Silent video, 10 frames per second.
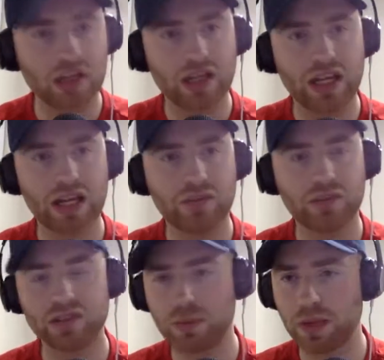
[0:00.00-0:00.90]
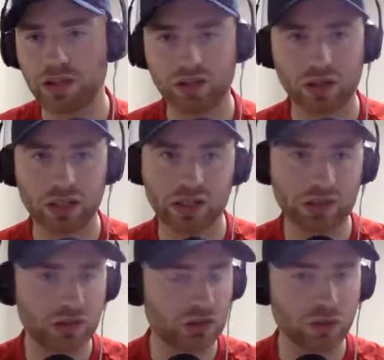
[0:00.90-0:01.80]
guy. He
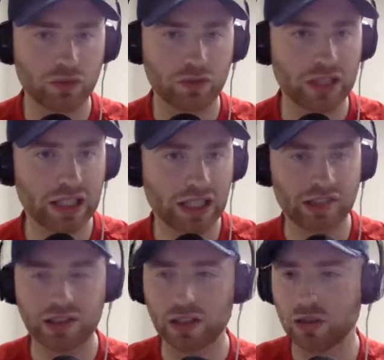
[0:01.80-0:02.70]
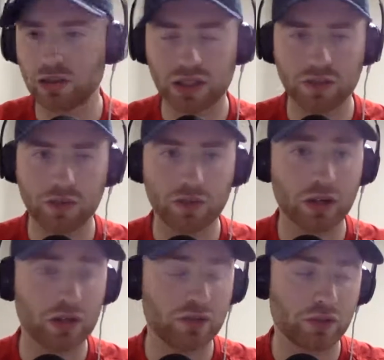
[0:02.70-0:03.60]
can score free kicks. He can deliver a
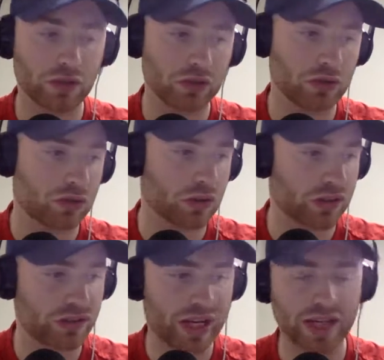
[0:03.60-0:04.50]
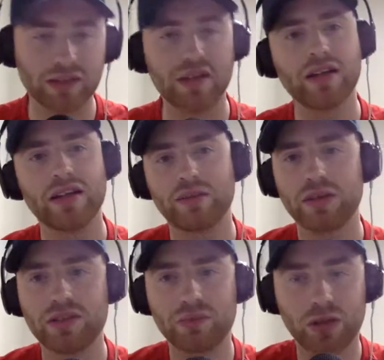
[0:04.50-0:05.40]
very, very good cross, and
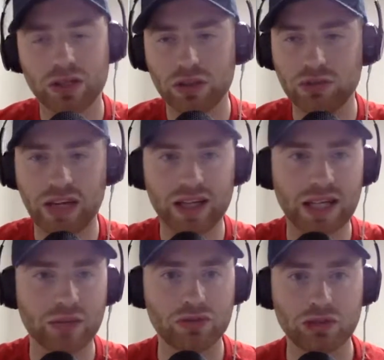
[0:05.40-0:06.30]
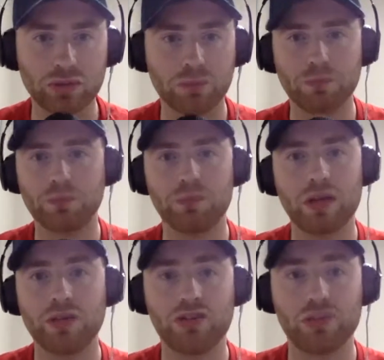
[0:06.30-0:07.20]
went 1-0 down. That was
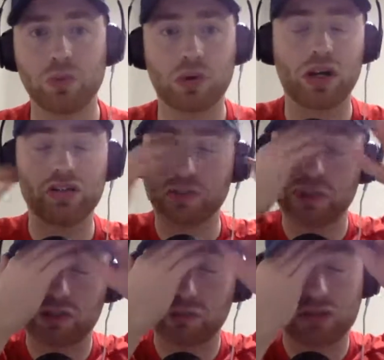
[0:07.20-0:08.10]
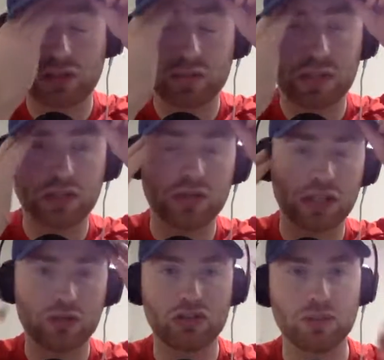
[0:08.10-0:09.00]
just poor coaching, because we shouldn't be doing
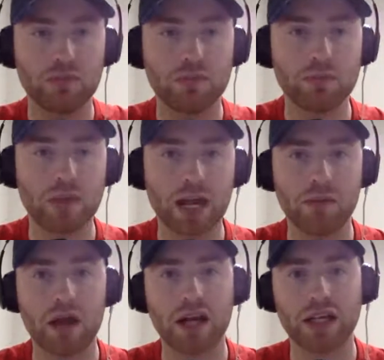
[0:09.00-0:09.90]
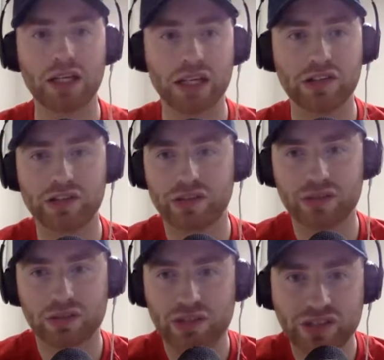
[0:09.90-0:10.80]
that. We should be man marking. It's
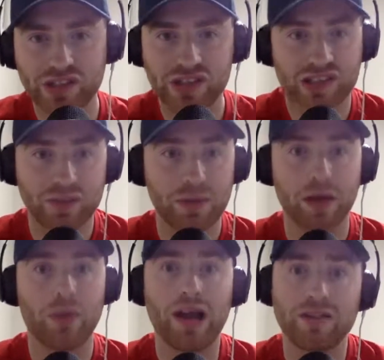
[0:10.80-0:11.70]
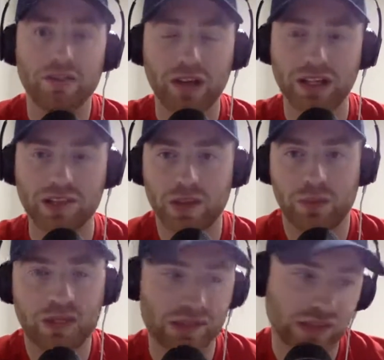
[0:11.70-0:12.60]
just a better way of defending set
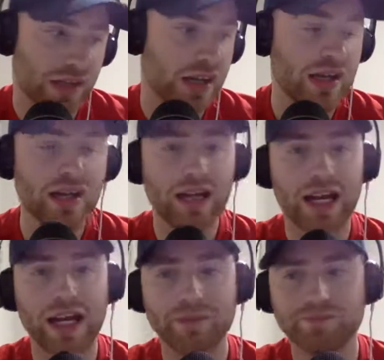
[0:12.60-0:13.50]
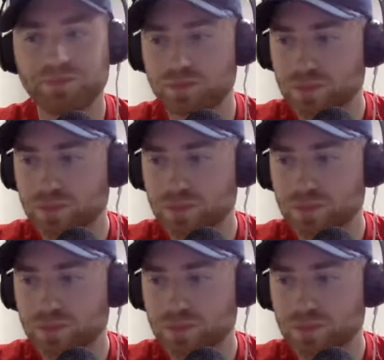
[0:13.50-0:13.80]
pieces. And